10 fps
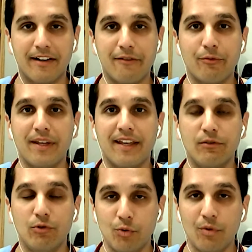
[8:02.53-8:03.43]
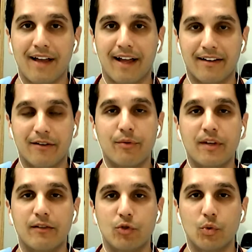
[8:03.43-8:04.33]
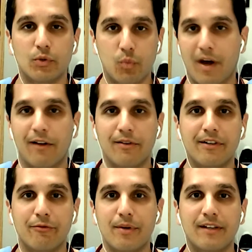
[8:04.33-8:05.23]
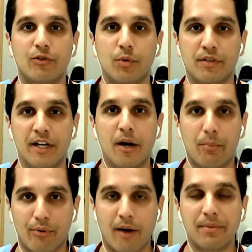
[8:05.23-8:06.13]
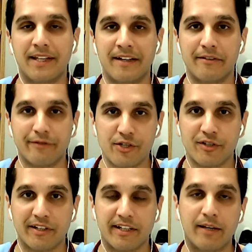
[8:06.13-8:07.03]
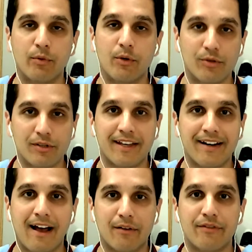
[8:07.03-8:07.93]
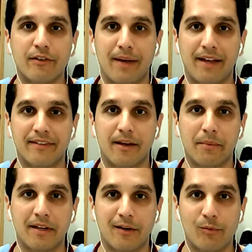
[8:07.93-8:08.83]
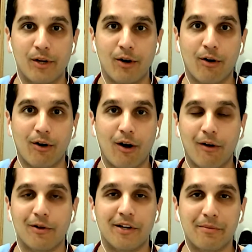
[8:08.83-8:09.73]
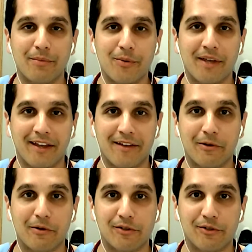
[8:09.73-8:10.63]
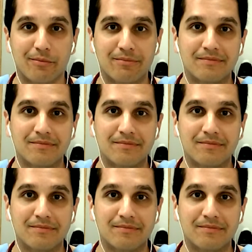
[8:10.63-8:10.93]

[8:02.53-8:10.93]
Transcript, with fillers: And if we can do that, and if we can do it well, and if we can do it promptly and efficiently, we will get out of this pandemic, and we are all going to be okay in the long term.